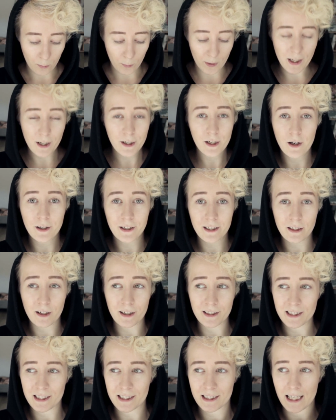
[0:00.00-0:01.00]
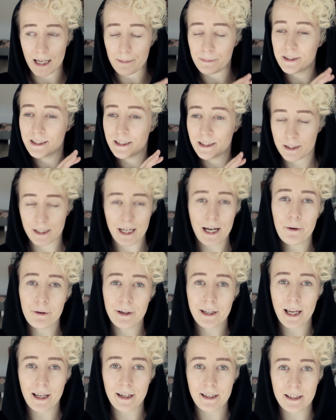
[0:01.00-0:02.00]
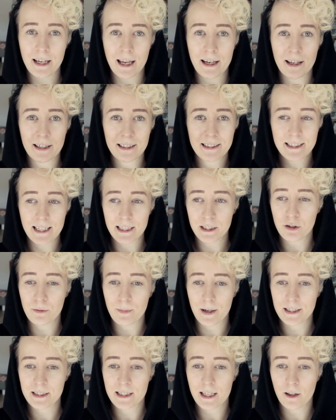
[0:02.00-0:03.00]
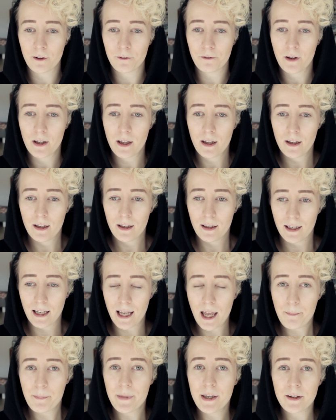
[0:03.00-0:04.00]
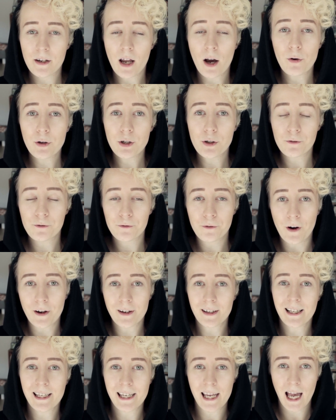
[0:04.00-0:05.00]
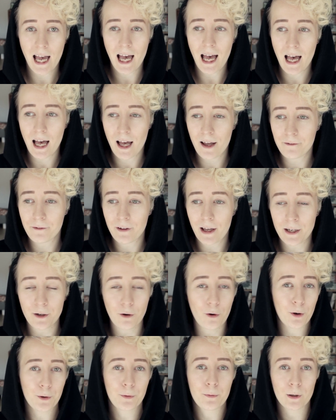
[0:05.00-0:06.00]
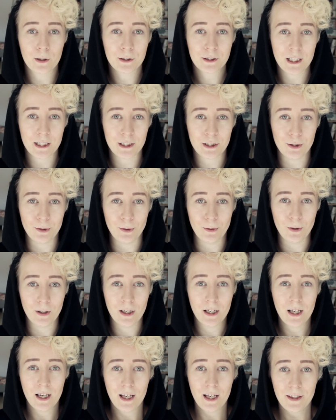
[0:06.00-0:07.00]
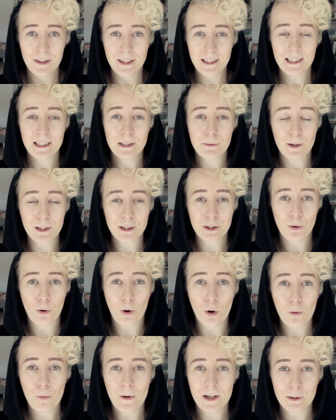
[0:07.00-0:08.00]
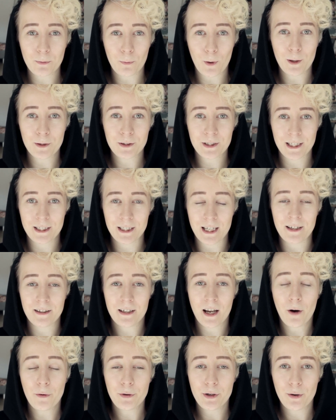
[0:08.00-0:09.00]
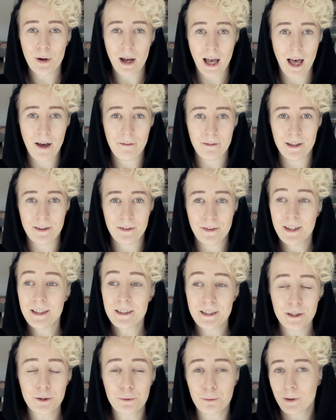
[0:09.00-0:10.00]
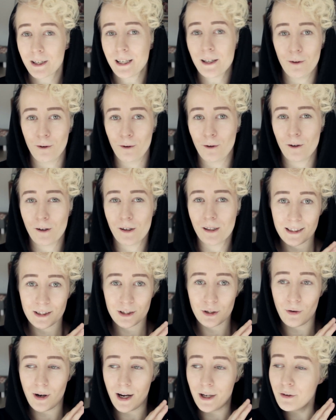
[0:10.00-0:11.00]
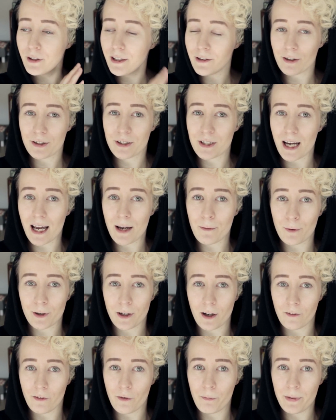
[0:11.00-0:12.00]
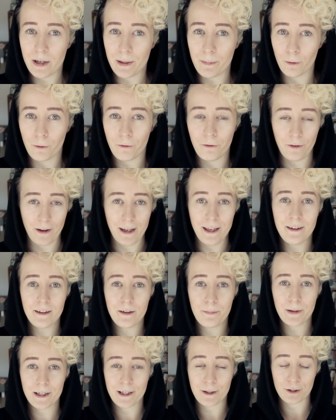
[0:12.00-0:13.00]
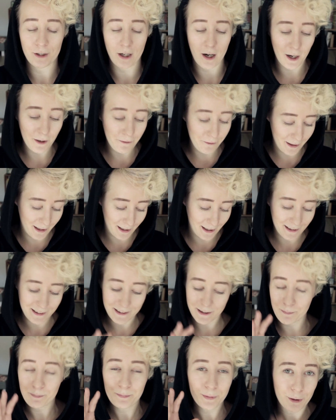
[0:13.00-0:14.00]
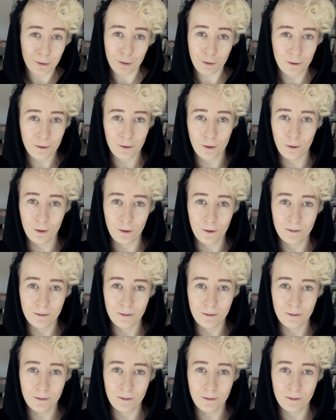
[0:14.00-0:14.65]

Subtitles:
When I got it, I just kept staring at it and I said to myself, Emmy, now you finally have an Oddworld tattoo. This is what you always wanted and now you have it. This is real. So I don't give a damn what other people think because I think it's beautiful.